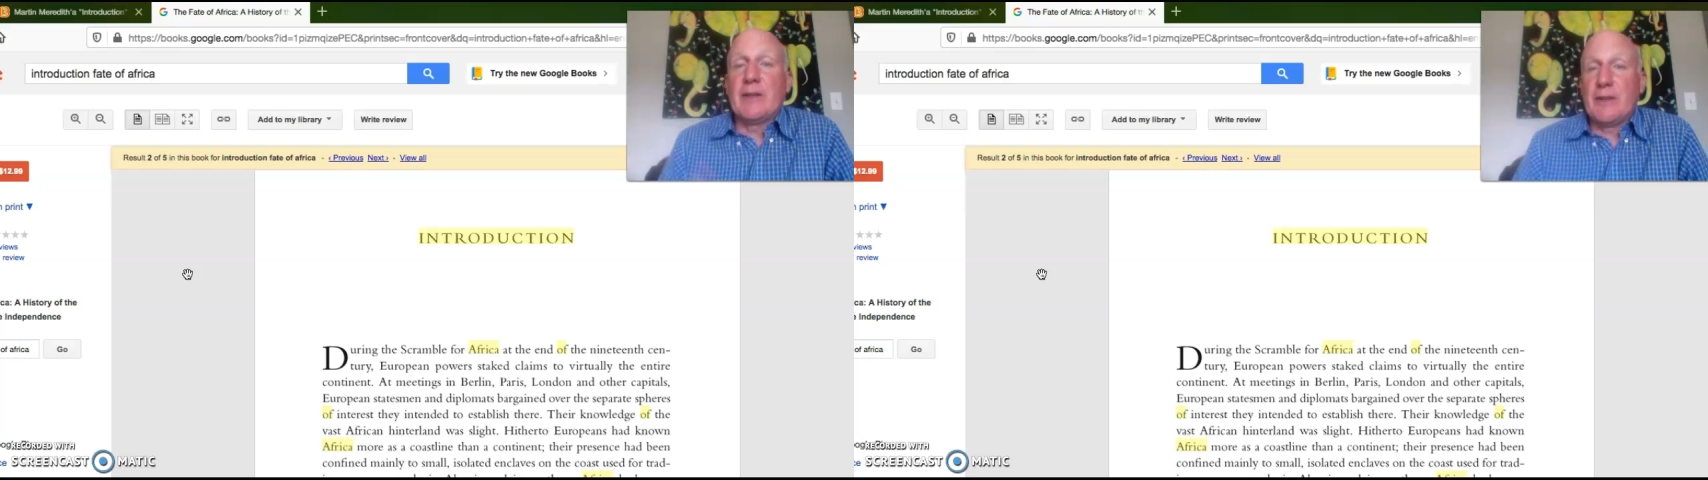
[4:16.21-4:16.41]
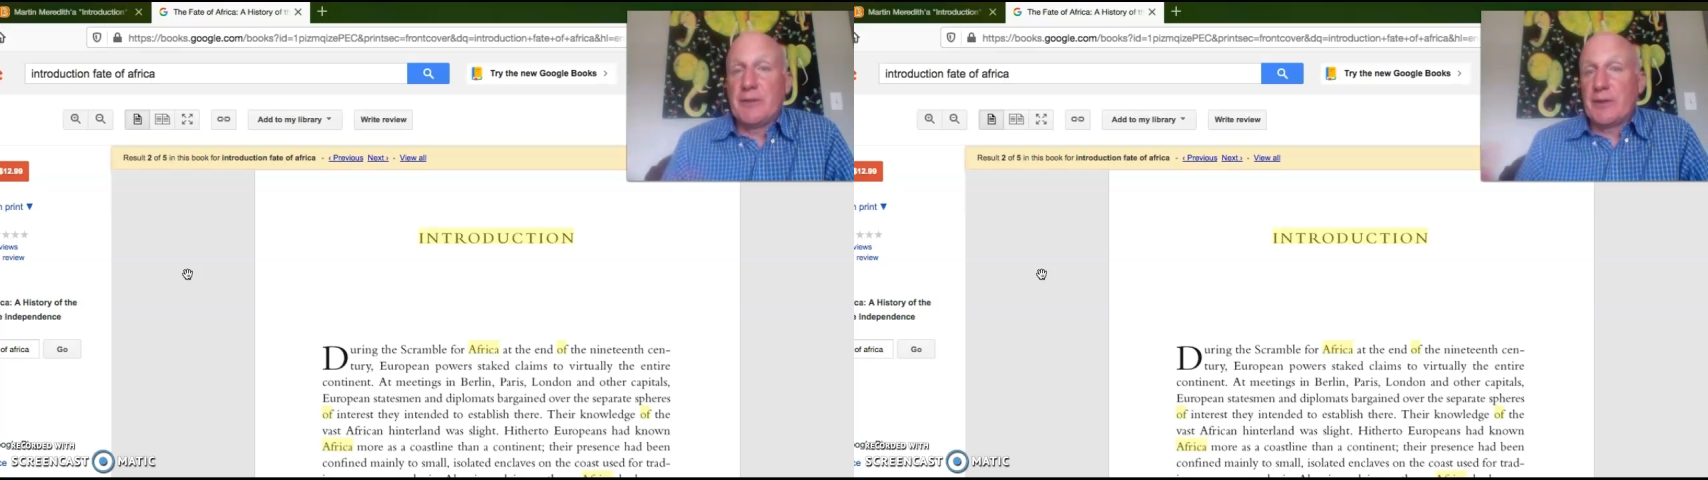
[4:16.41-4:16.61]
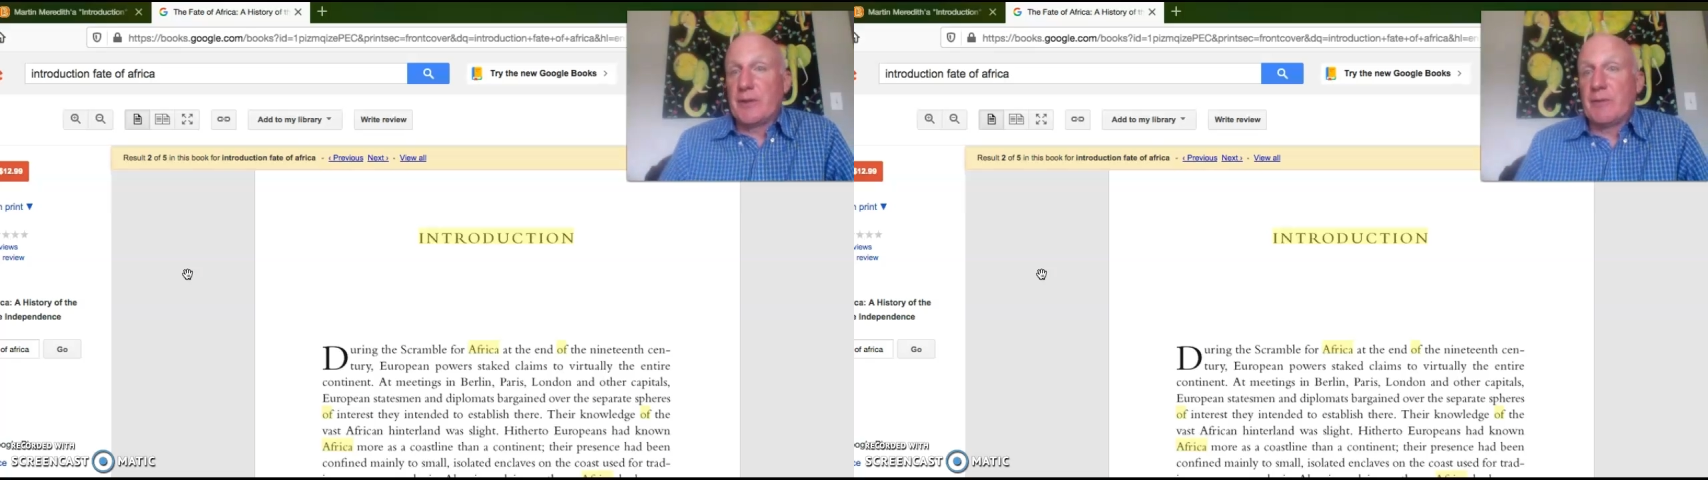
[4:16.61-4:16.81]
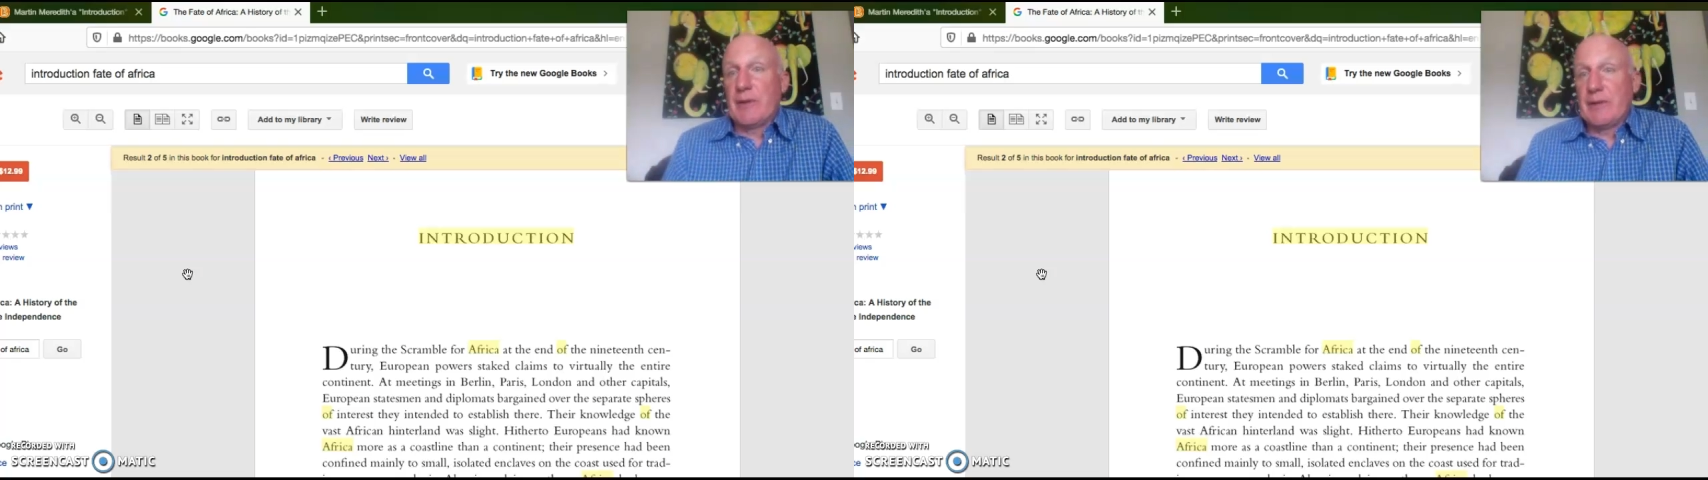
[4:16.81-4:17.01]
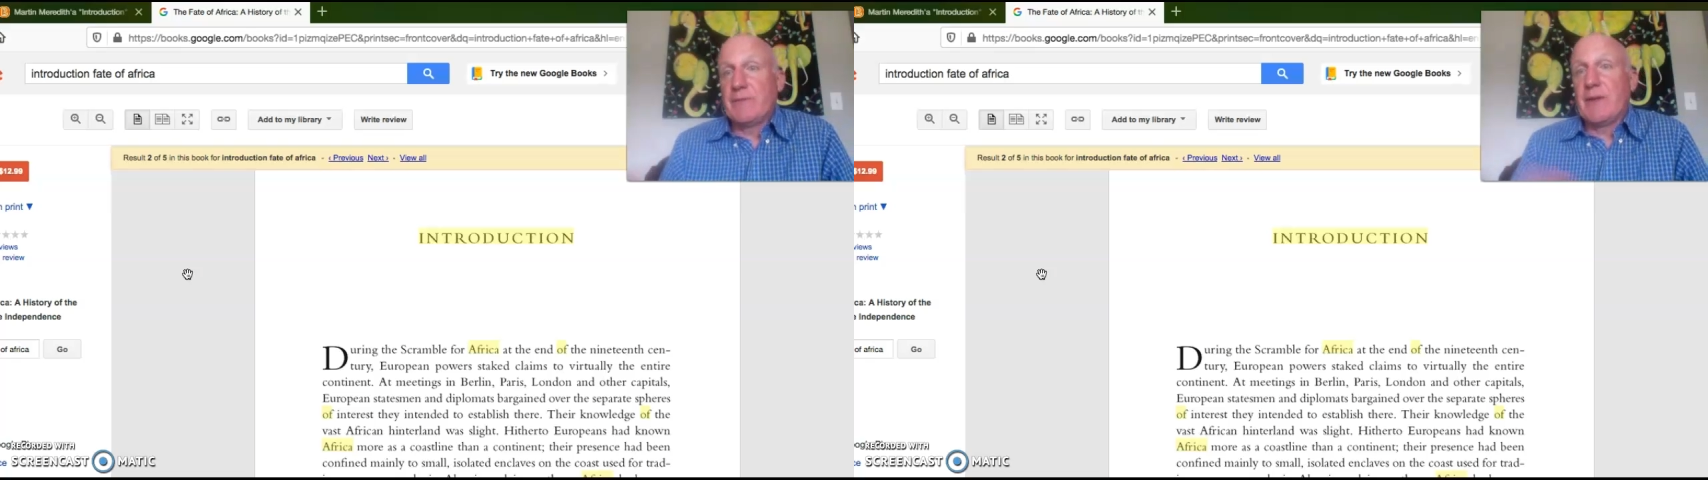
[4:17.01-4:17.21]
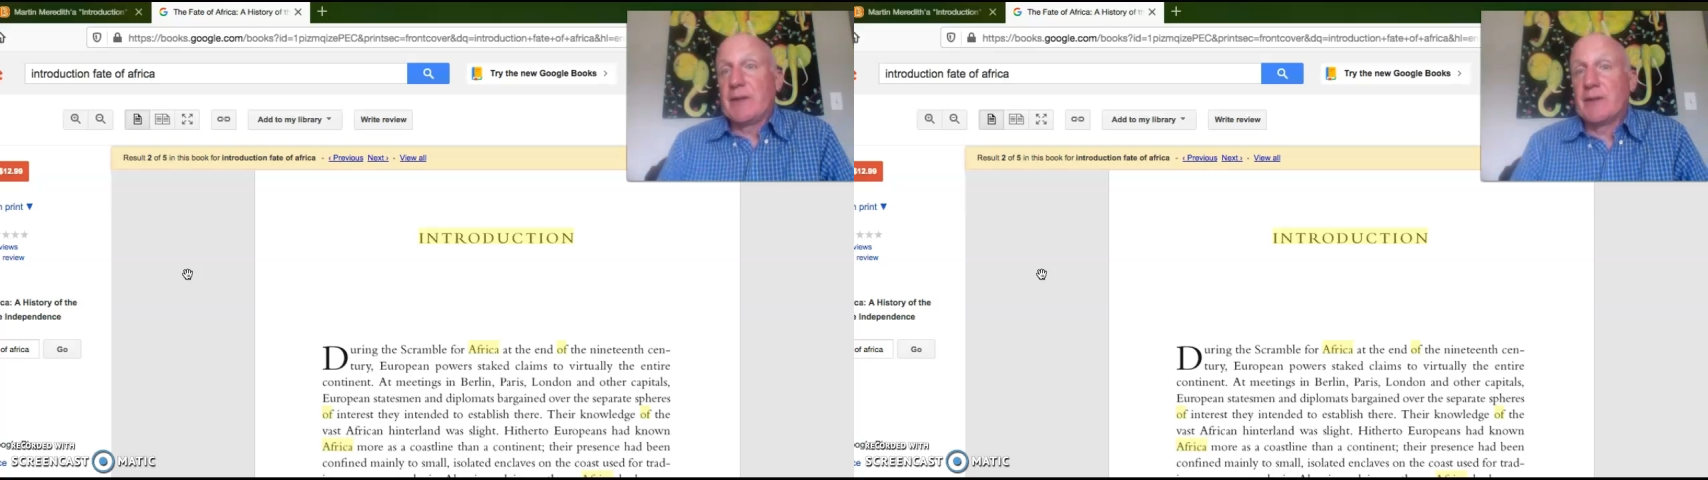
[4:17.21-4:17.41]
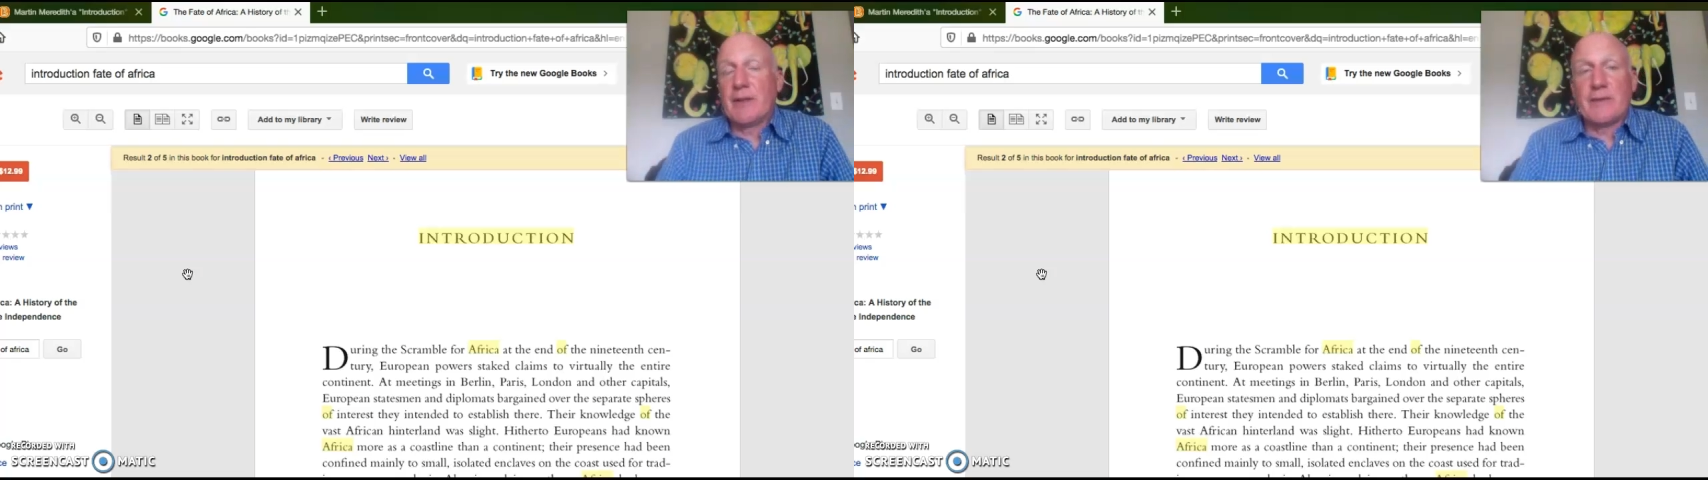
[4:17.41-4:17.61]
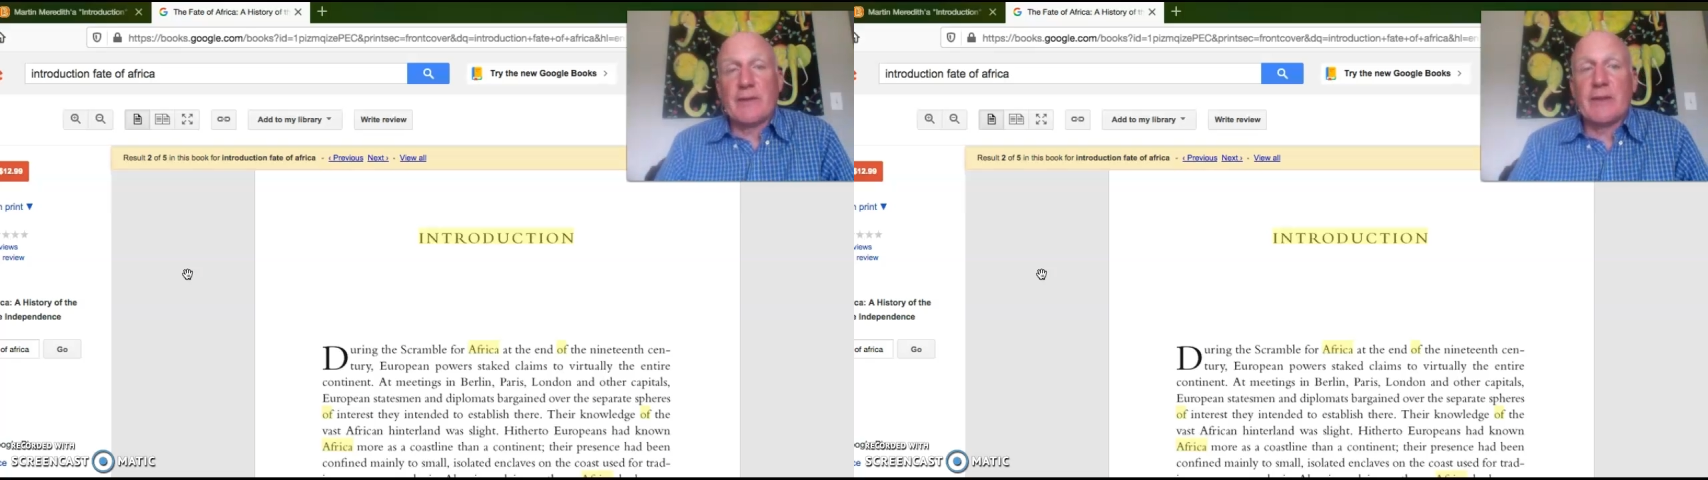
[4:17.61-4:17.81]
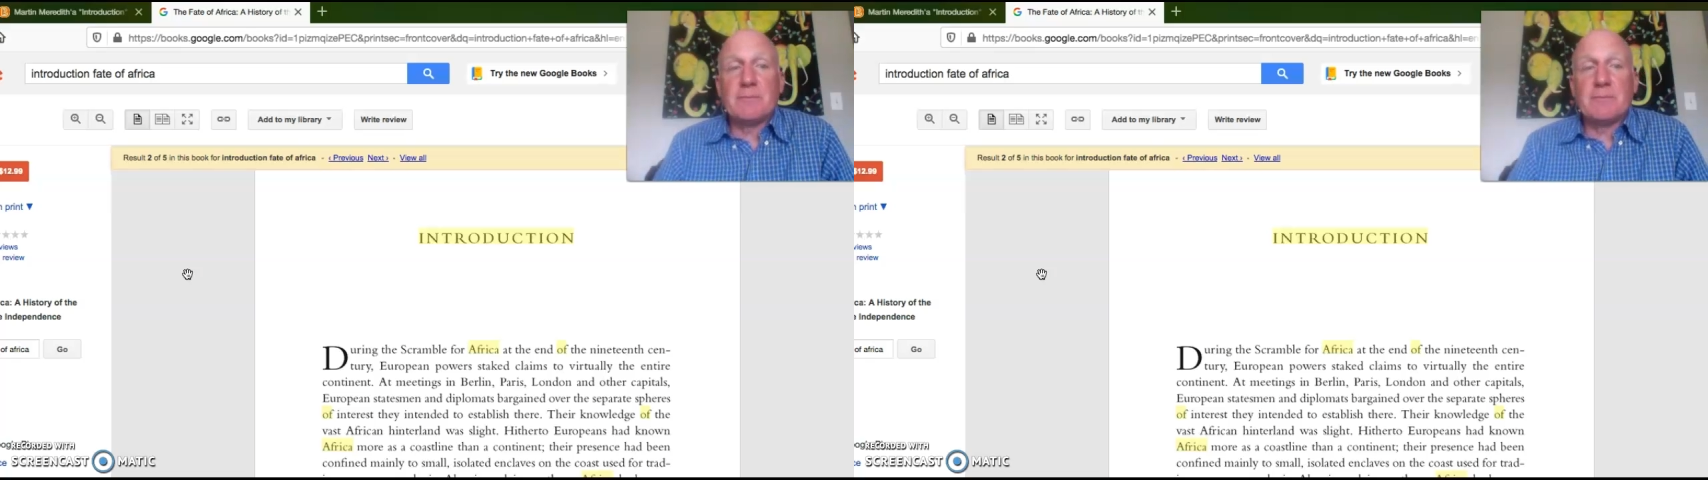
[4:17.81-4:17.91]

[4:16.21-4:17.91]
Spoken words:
and then you're going to write the final essay.